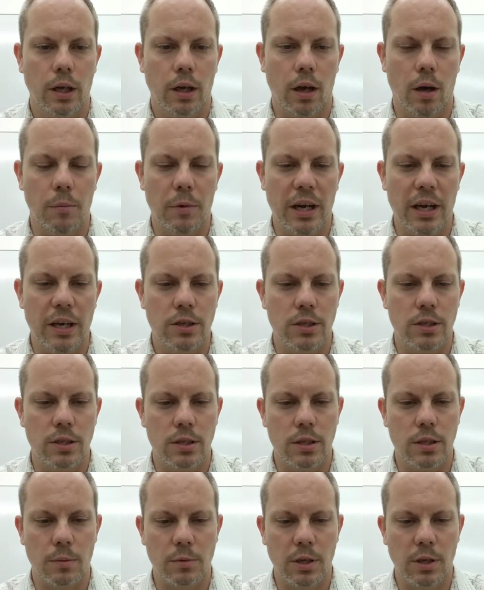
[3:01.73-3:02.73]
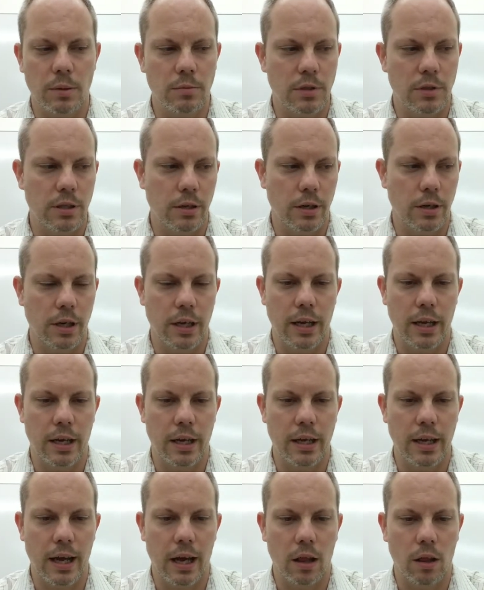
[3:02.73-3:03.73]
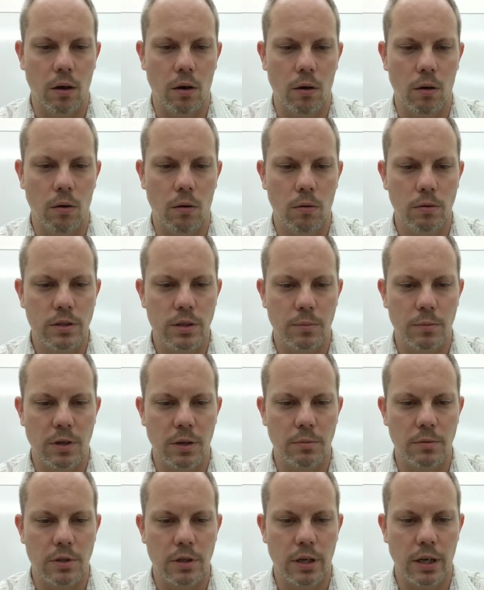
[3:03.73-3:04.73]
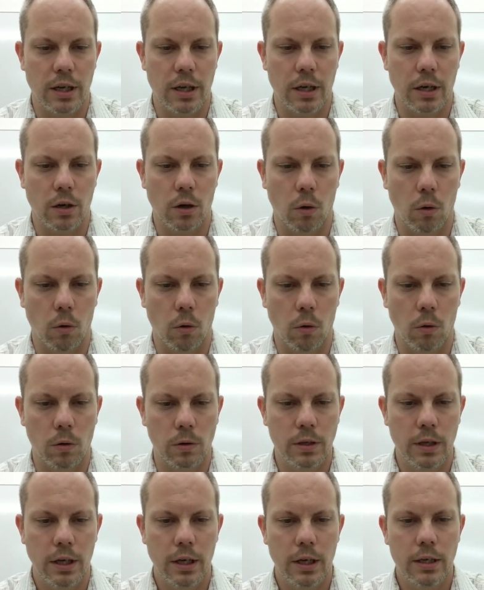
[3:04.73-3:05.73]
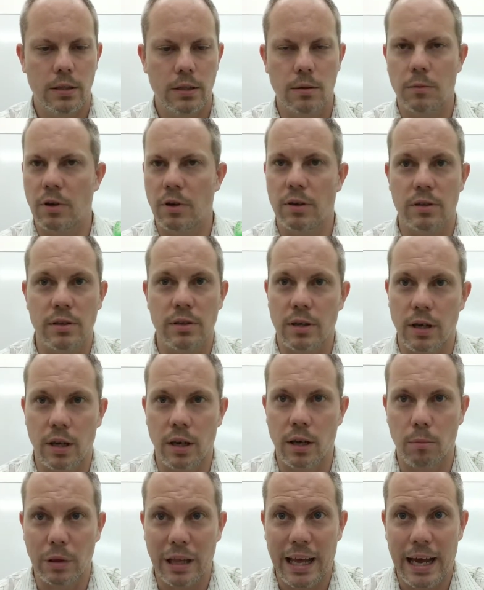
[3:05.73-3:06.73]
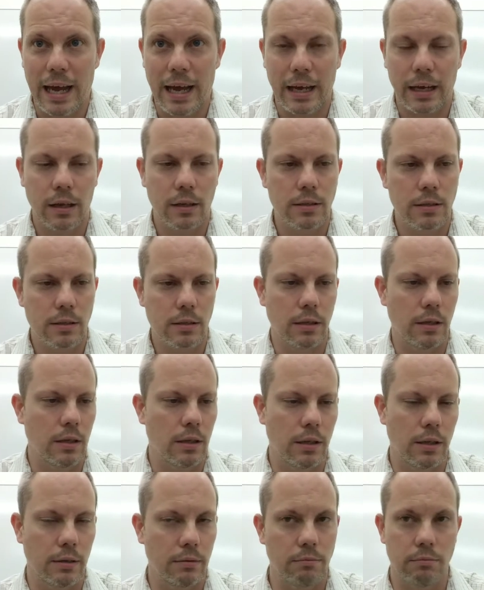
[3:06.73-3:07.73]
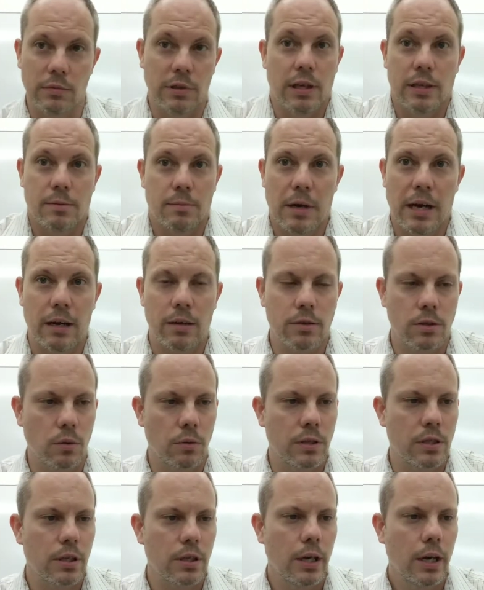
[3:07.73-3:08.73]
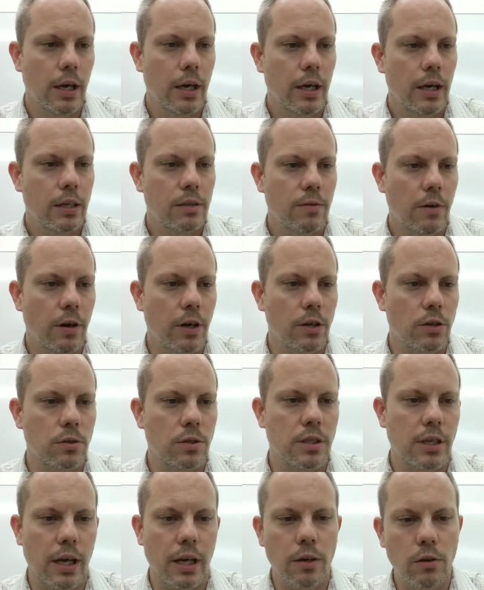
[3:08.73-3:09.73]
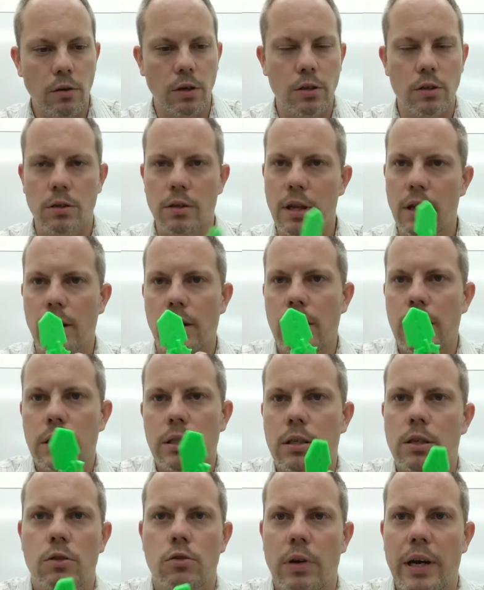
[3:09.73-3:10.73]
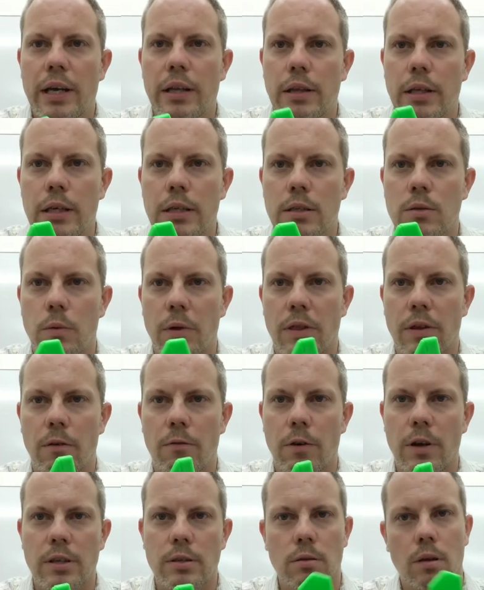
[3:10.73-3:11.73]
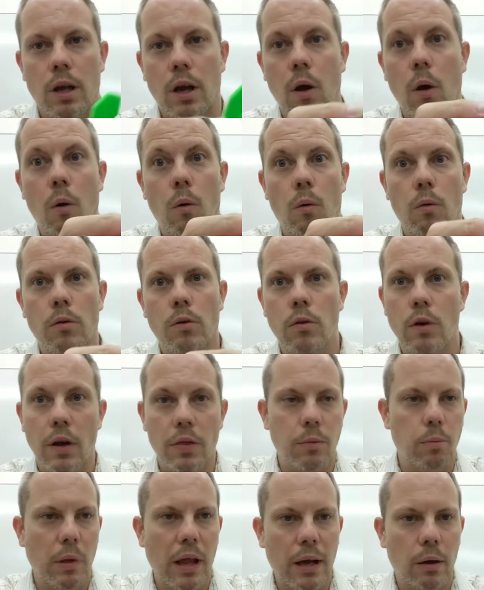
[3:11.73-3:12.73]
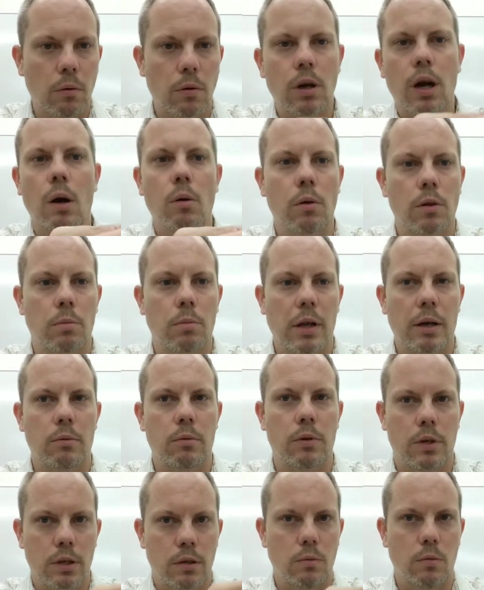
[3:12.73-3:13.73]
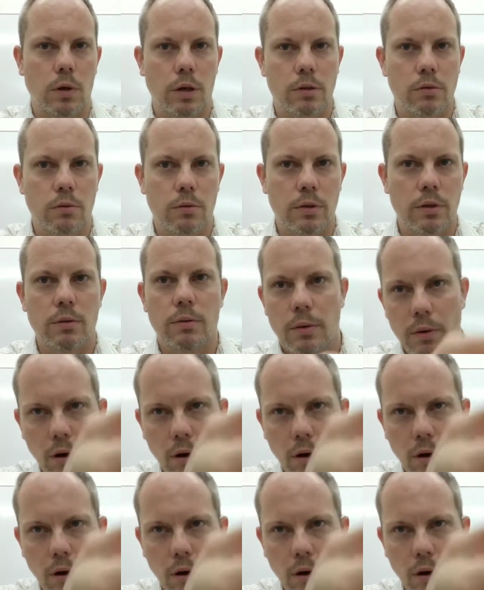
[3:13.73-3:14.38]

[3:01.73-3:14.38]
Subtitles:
combination. Sometimes they're going to get a yellow, sometimes they're going to get a gold, sometimes they're going to get a black. It doesn't matter. So it's very interesting, and the kids could trade these with their friends. They're like, oh, you got the black one? I want the black one. You wanted to really go?